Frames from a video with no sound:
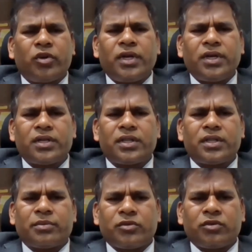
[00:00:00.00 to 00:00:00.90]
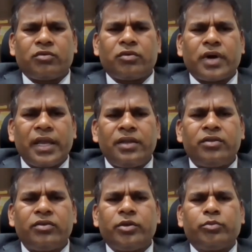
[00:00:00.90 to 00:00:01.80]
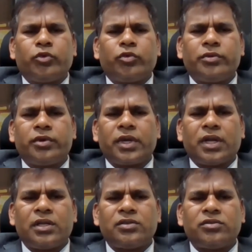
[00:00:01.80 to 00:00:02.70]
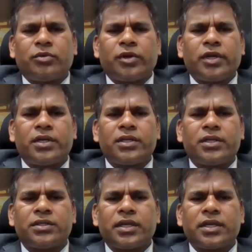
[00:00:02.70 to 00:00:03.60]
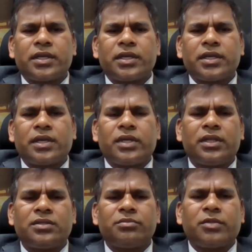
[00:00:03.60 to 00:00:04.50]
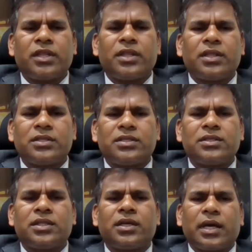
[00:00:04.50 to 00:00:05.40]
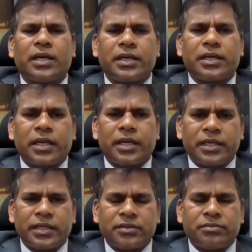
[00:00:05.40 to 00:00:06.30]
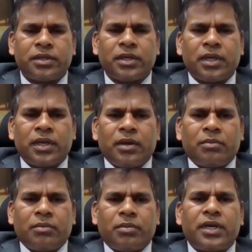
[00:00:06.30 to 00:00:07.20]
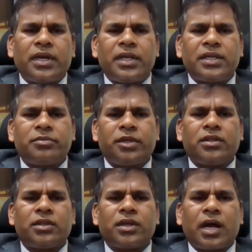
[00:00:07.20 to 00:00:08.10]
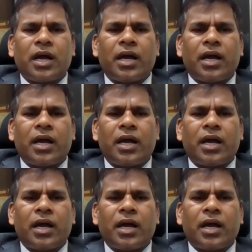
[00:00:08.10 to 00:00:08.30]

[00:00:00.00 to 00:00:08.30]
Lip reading: And monitor them. You know, while you improve, you can also monitor, saying that, okay, this month this is the target I achieve, but next month